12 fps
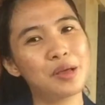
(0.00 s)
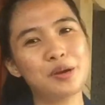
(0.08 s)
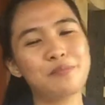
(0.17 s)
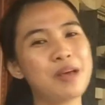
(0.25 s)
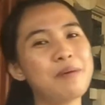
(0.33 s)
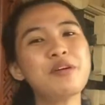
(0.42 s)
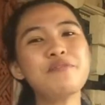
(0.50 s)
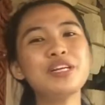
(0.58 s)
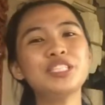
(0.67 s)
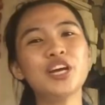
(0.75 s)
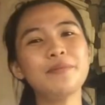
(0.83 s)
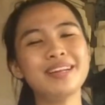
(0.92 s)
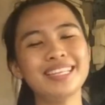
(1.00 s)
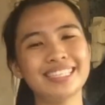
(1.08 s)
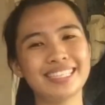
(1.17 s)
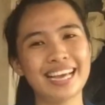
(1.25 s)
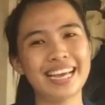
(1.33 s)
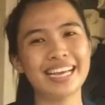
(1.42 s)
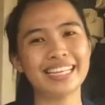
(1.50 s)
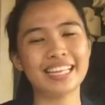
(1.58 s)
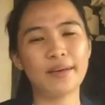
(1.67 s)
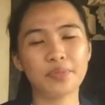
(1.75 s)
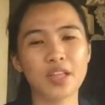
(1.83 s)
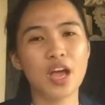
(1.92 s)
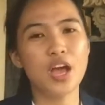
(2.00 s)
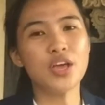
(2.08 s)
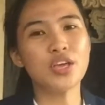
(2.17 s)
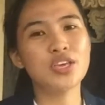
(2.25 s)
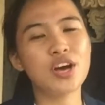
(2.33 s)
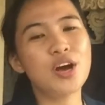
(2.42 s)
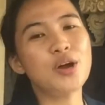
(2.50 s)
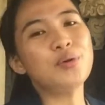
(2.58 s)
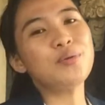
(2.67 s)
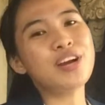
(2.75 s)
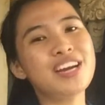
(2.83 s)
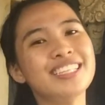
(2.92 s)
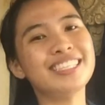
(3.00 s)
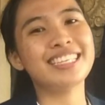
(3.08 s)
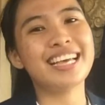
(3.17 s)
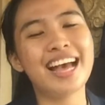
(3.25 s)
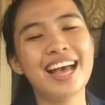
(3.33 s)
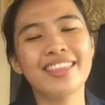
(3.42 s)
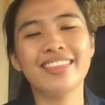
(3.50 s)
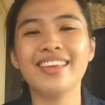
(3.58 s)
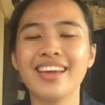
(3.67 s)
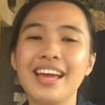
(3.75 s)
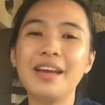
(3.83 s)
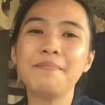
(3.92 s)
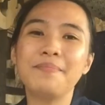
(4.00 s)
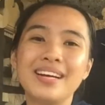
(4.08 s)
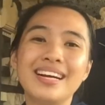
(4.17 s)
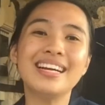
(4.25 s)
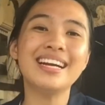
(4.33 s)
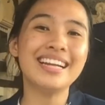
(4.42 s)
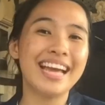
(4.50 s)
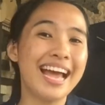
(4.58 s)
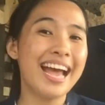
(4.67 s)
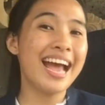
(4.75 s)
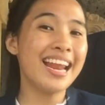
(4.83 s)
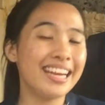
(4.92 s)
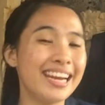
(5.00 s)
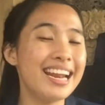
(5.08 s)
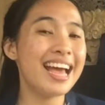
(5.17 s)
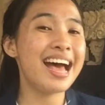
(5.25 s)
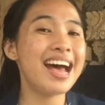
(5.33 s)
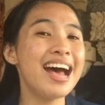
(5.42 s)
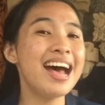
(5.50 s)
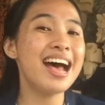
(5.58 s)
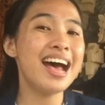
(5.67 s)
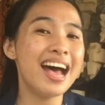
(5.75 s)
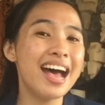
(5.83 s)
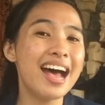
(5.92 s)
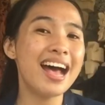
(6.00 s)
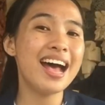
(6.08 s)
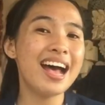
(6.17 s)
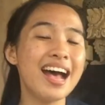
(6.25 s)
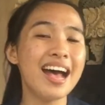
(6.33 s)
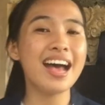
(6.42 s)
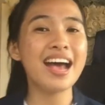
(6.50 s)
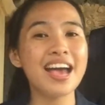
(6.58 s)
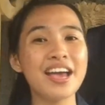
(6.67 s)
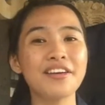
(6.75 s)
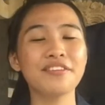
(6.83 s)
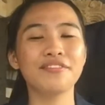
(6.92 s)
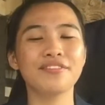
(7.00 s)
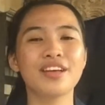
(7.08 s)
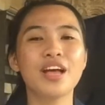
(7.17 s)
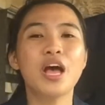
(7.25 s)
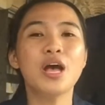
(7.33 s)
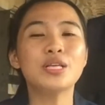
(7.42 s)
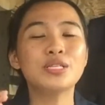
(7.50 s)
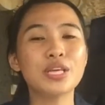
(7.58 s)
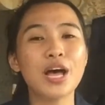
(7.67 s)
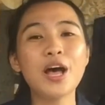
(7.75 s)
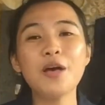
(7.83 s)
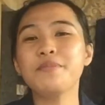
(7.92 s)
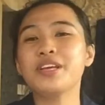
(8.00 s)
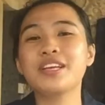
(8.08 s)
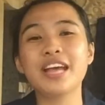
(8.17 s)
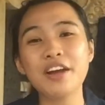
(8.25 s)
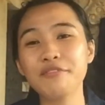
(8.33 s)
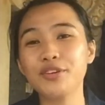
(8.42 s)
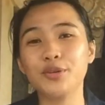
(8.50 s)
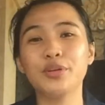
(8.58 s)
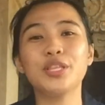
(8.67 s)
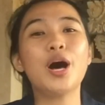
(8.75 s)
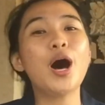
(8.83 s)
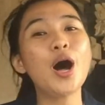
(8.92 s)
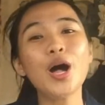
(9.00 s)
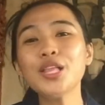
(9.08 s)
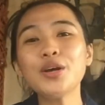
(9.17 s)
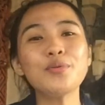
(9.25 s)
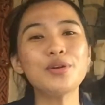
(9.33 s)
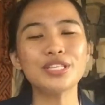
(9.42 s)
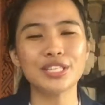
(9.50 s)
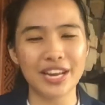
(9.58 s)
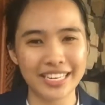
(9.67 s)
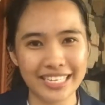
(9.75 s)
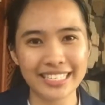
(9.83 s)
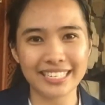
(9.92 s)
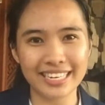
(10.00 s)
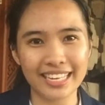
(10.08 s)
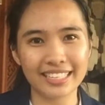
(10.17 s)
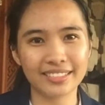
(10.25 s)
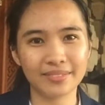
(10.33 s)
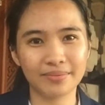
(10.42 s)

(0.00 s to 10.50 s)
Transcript: Remember when Sherman said, "Your words cut deeper than a knife." So be careful with all your words on the internet.